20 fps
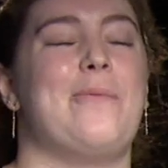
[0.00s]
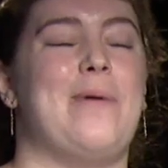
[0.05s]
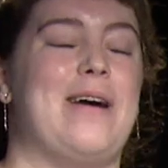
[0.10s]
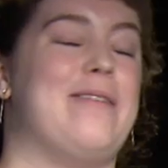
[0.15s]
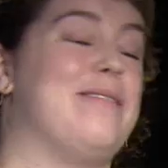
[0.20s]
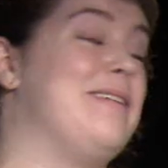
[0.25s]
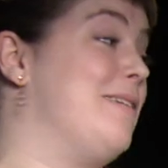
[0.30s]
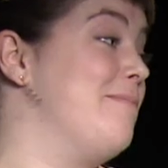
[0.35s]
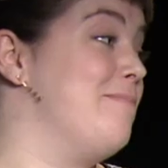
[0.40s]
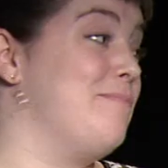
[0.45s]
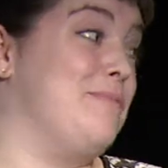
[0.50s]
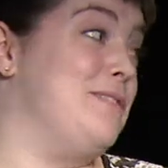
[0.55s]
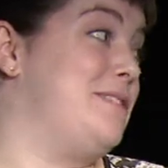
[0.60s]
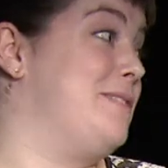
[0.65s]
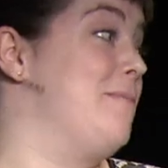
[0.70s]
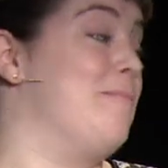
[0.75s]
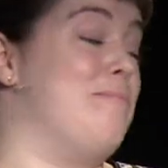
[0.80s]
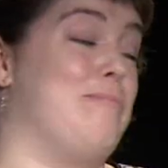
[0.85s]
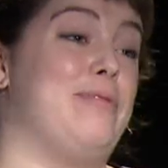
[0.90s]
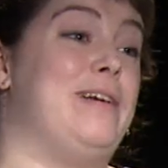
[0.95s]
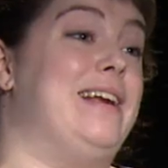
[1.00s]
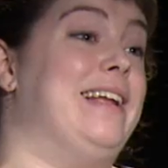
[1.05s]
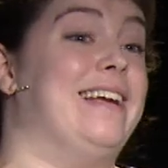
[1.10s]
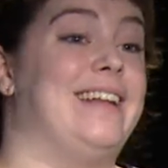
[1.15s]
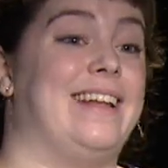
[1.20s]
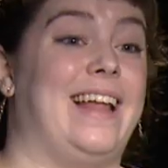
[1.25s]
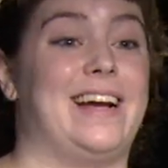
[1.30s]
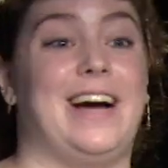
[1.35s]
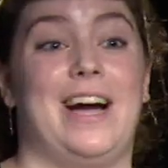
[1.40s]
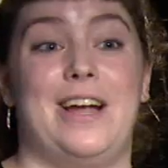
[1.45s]
Well, it was
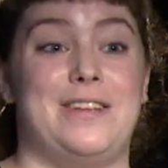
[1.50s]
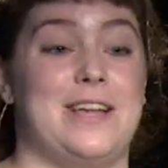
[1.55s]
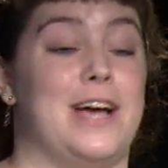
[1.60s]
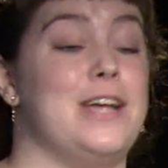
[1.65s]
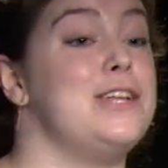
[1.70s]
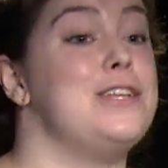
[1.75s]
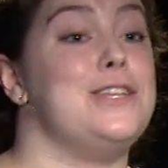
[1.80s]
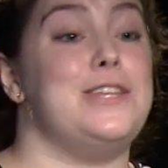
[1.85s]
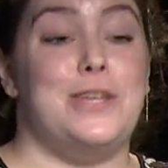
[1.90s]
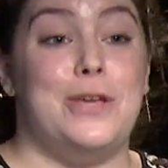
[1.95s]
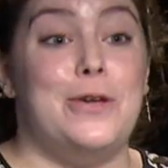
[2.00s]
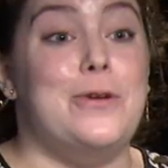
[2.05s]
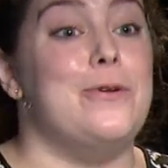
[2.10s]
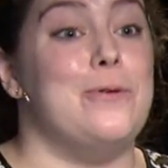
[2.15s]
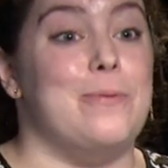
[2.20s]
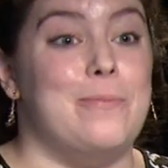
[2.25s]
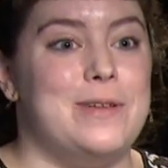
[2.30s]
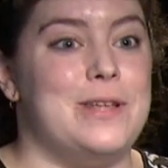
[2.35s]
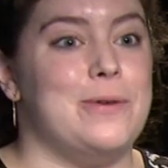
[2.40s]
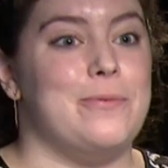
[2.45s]
brilliant. Like I, I assumed